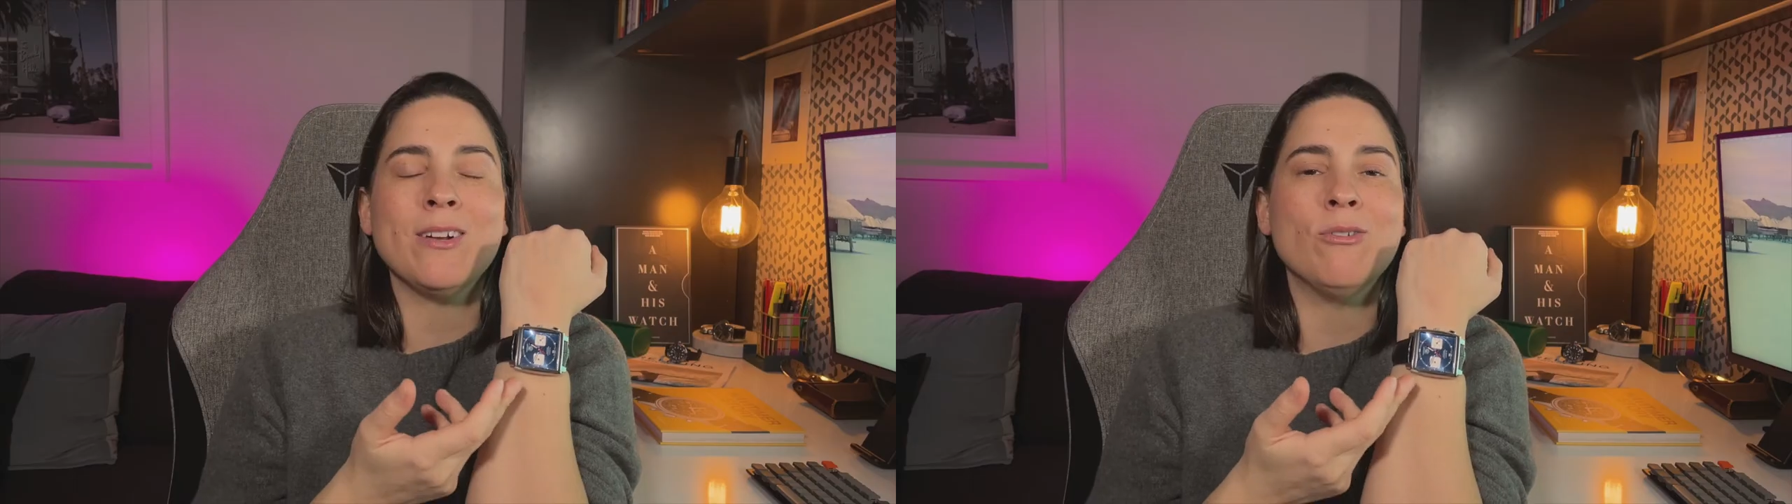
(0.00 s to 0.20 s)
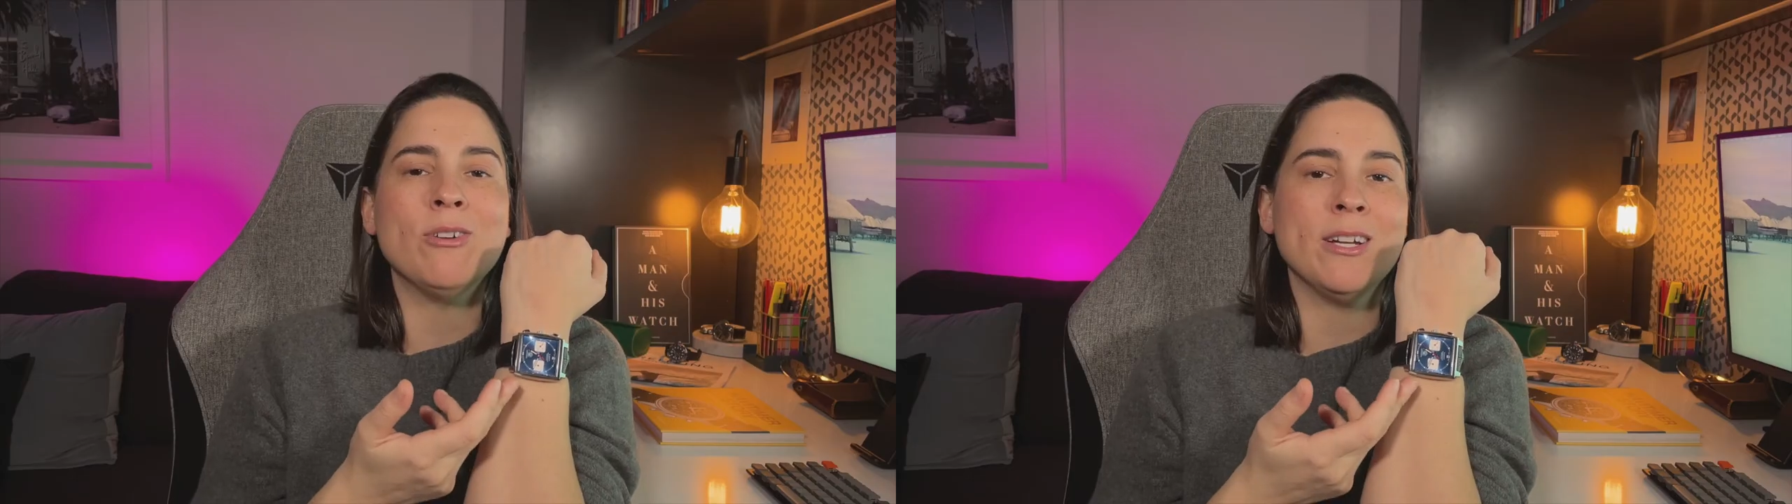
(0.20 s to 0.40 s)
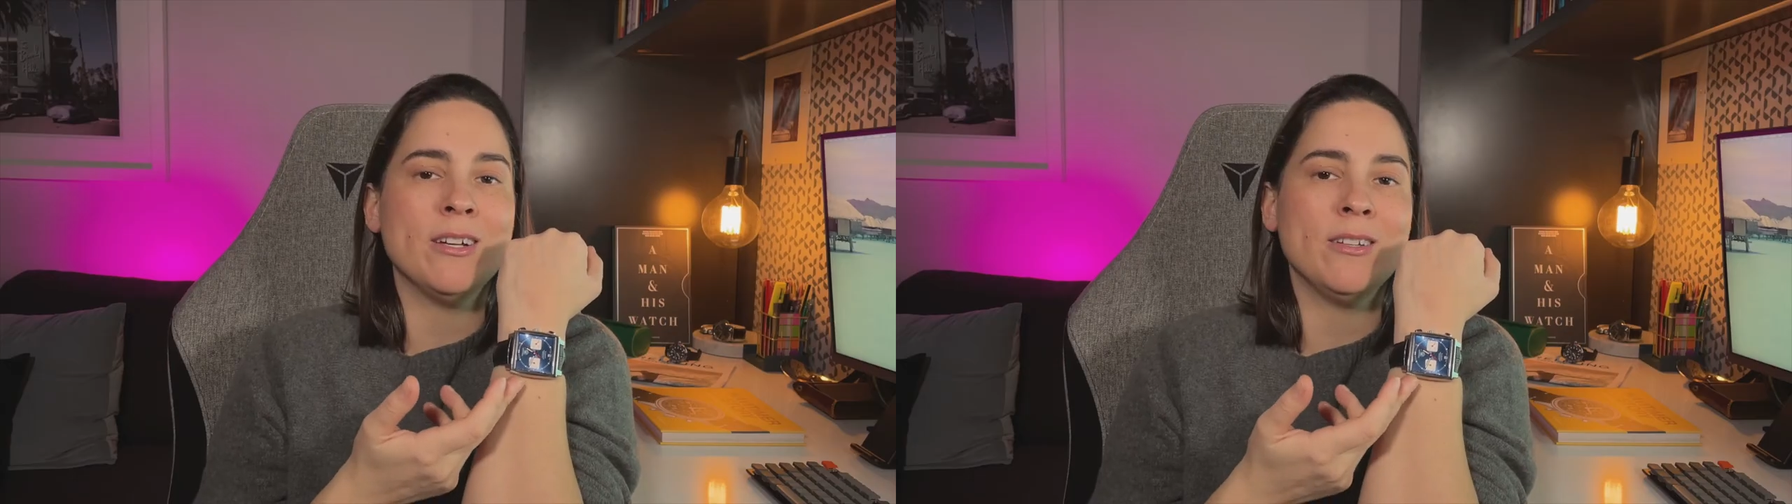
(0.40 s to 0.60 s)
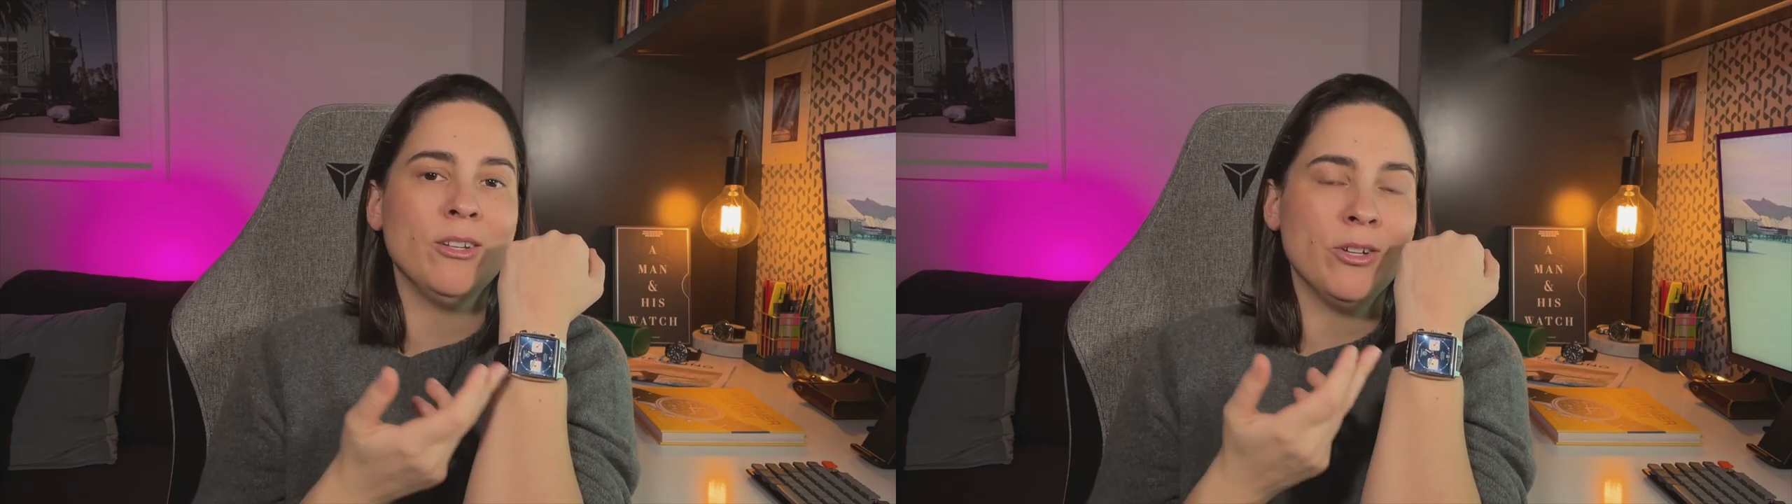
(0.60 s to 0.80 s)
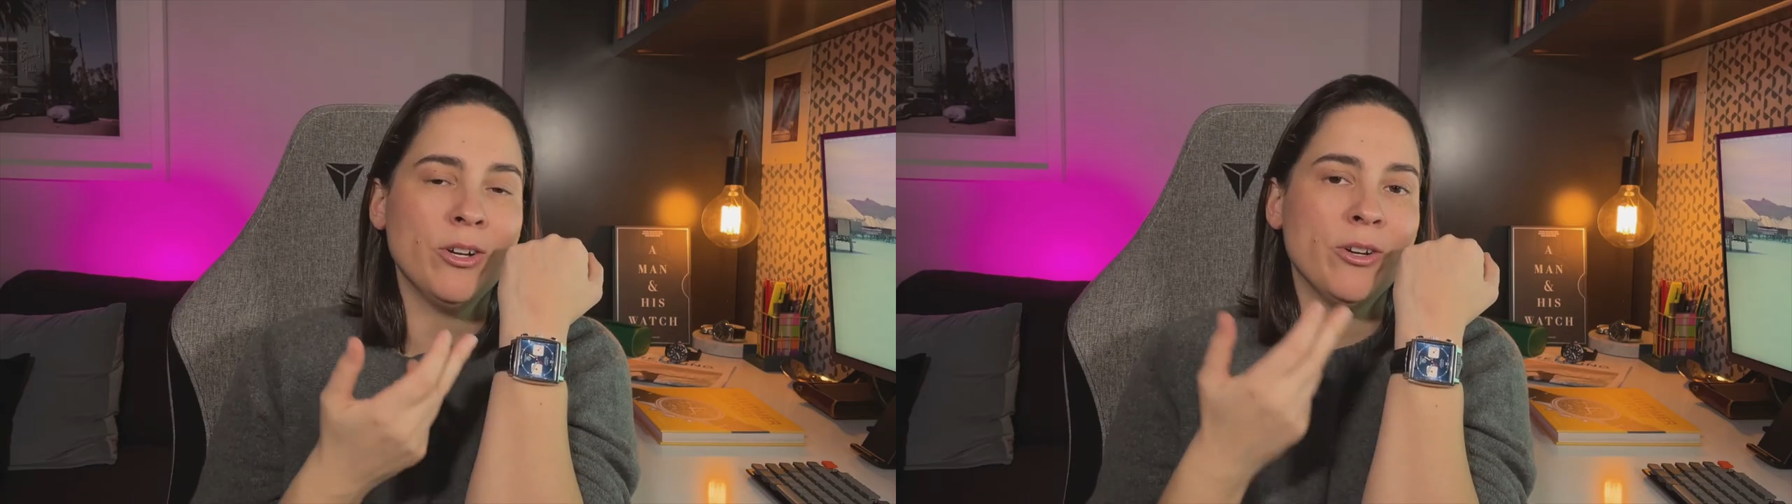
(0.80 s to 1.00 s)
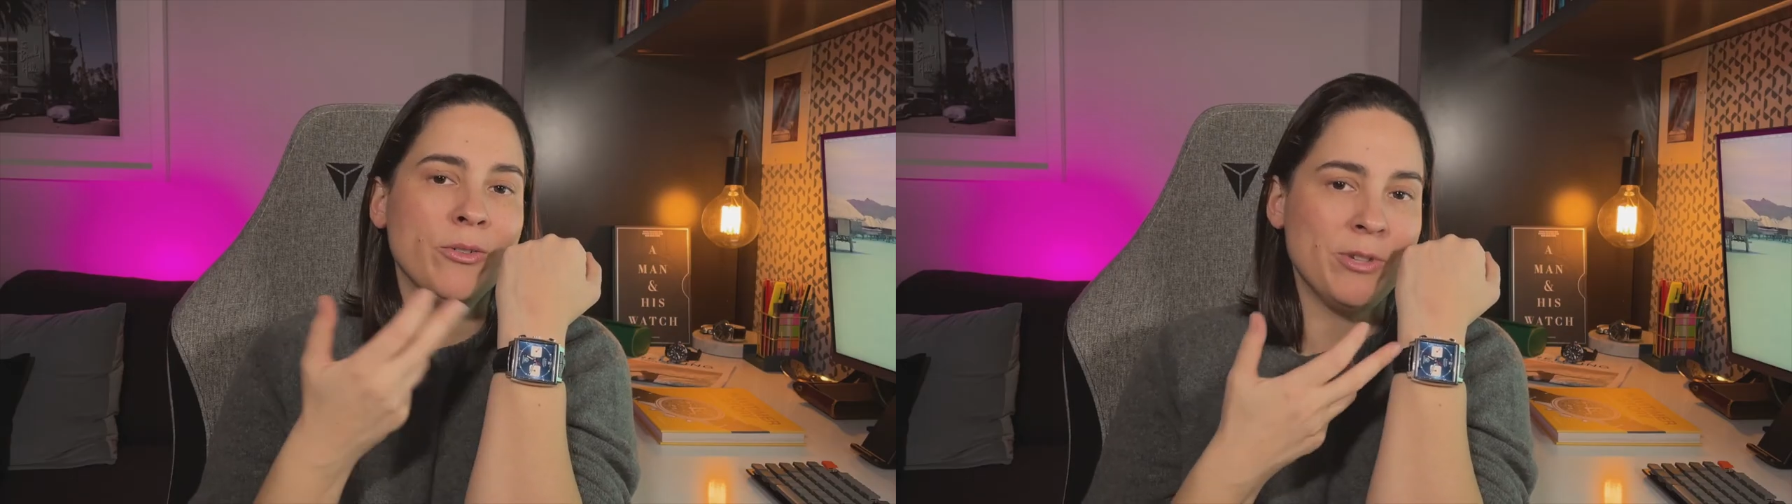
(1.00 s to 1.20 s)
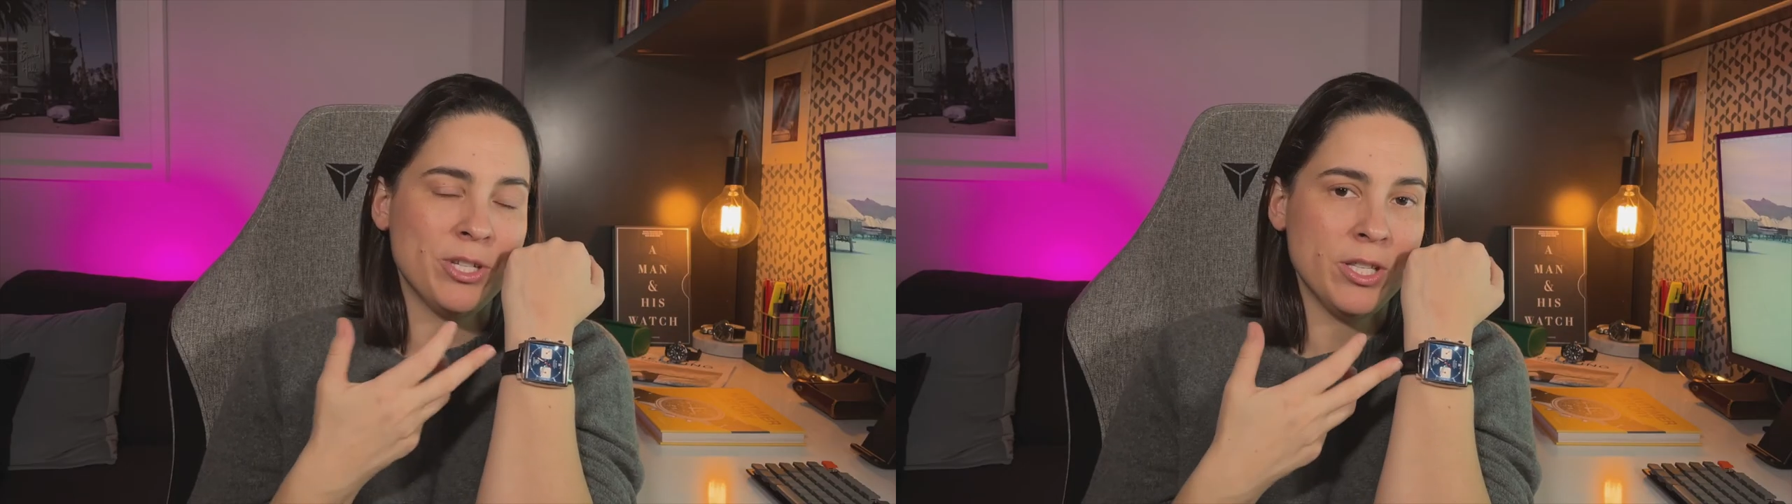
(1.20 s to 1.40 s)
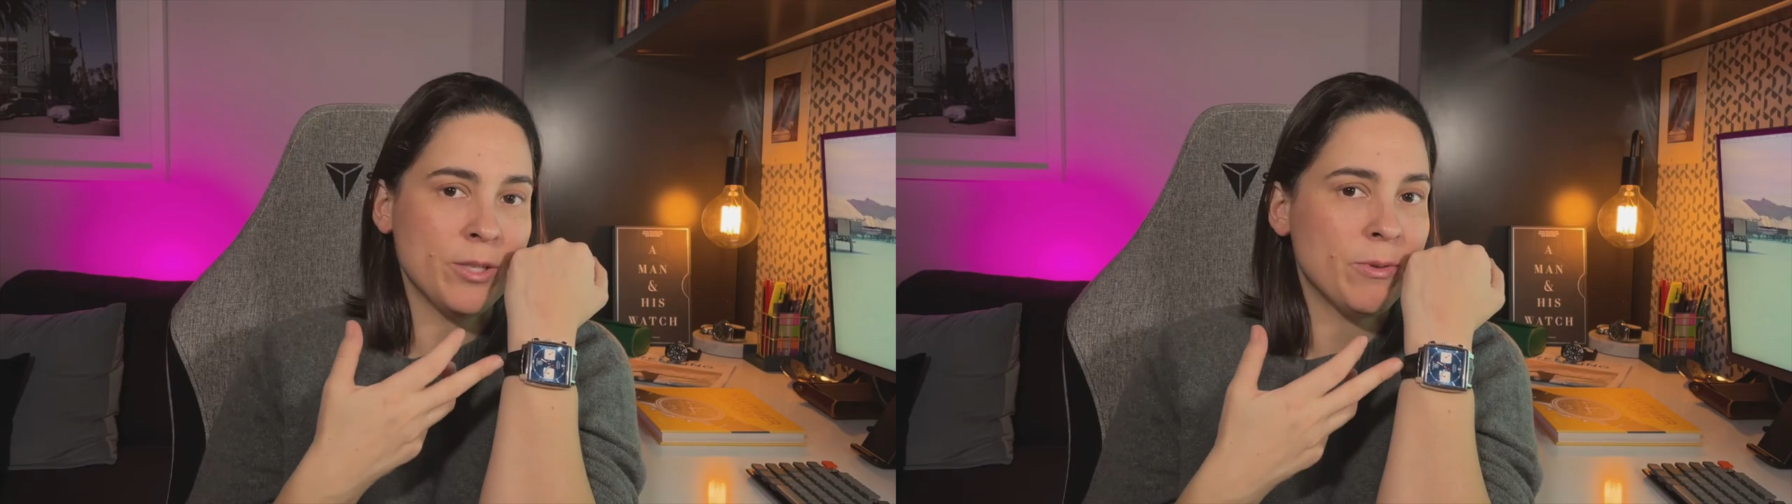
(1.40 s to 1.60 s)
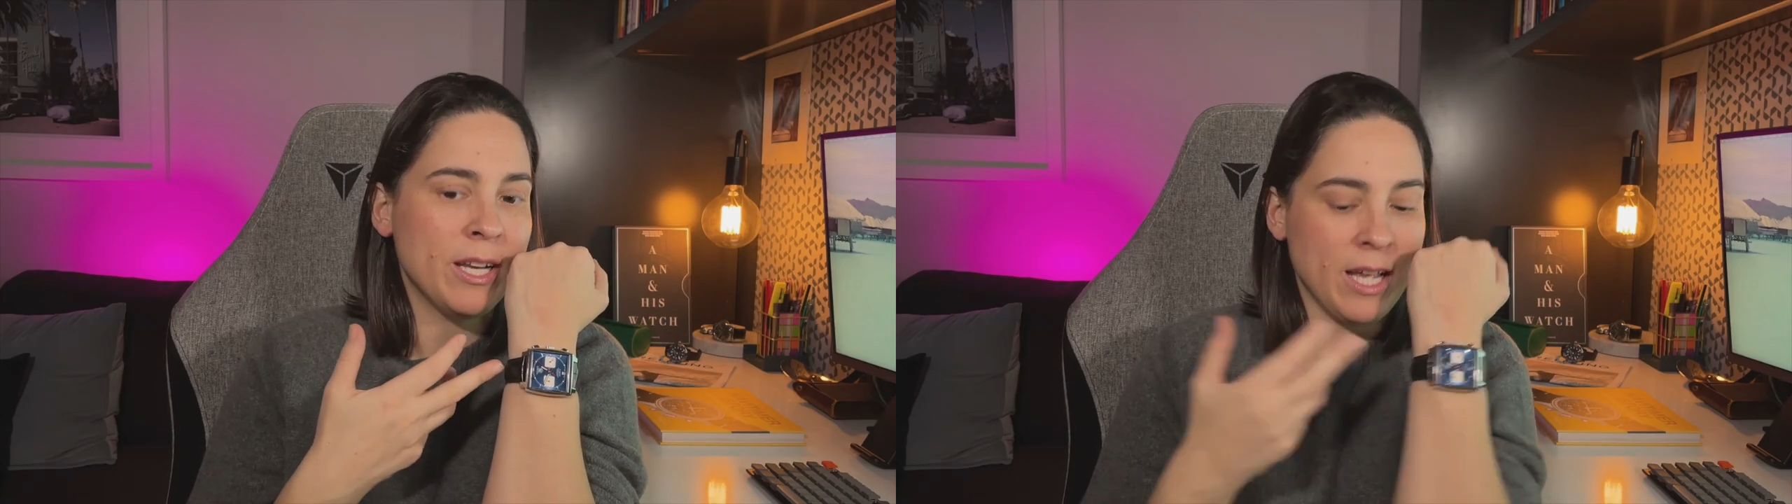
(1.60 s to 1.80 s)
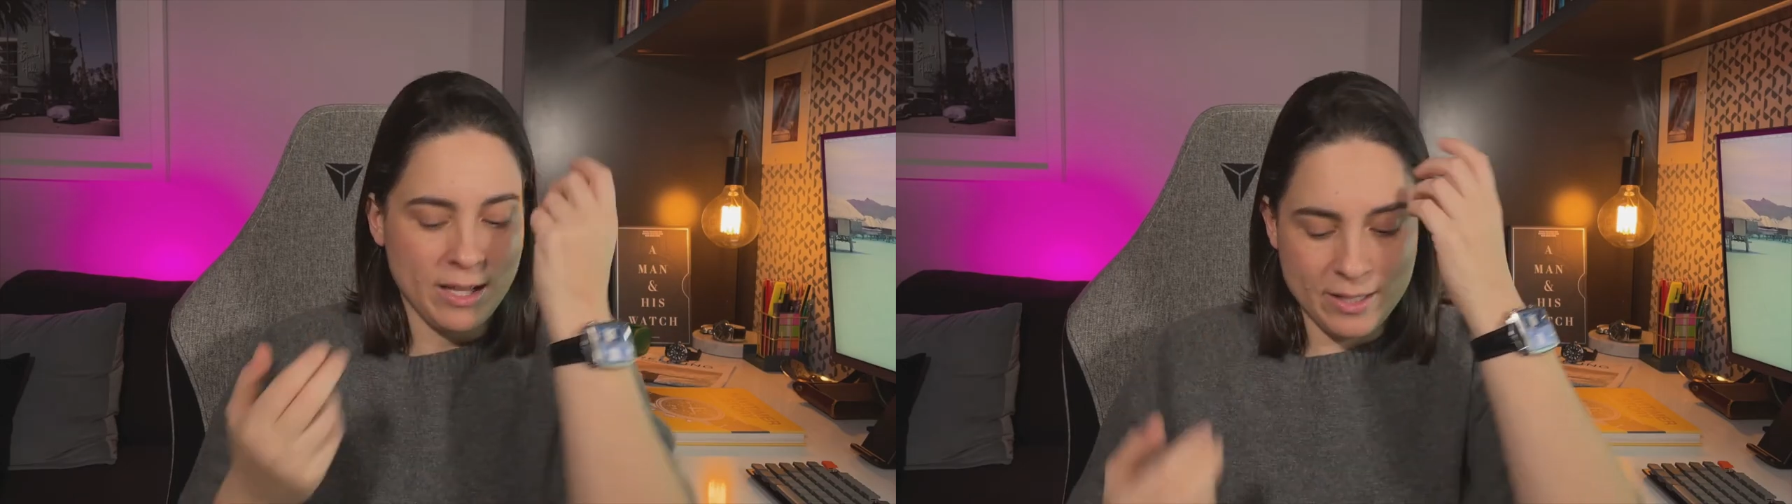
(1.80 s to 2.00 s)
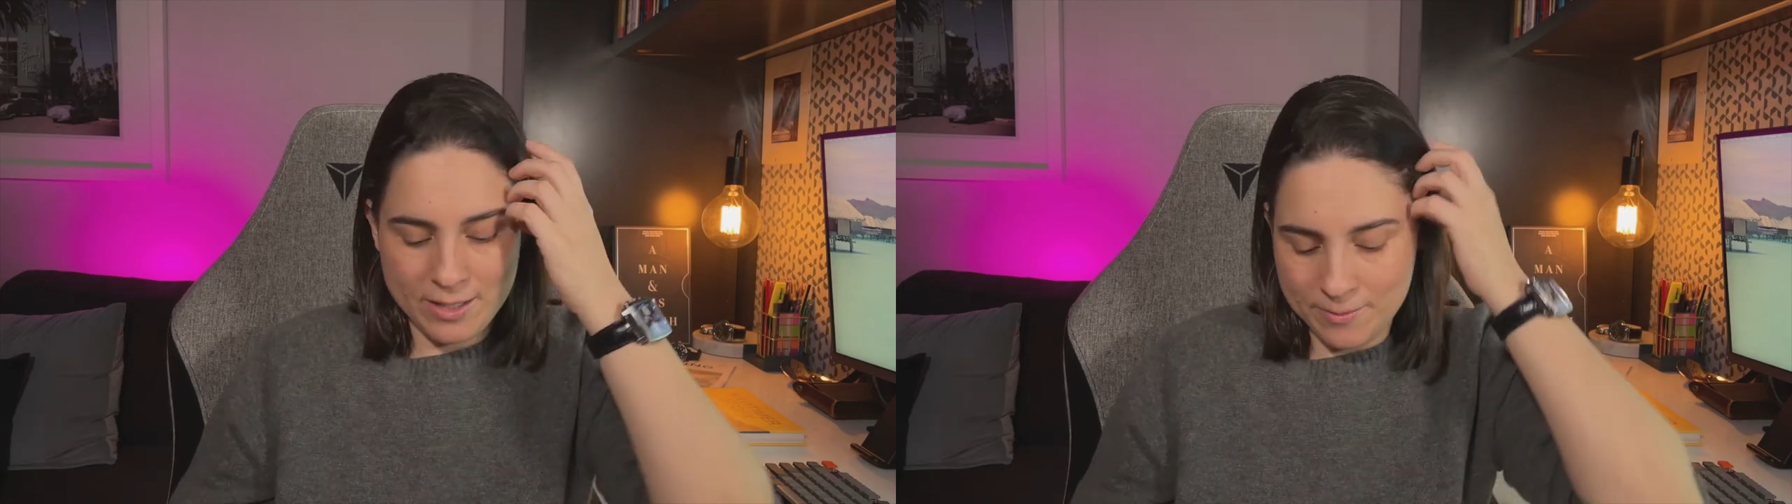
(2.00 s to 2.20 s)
Heuer logo, which this one has.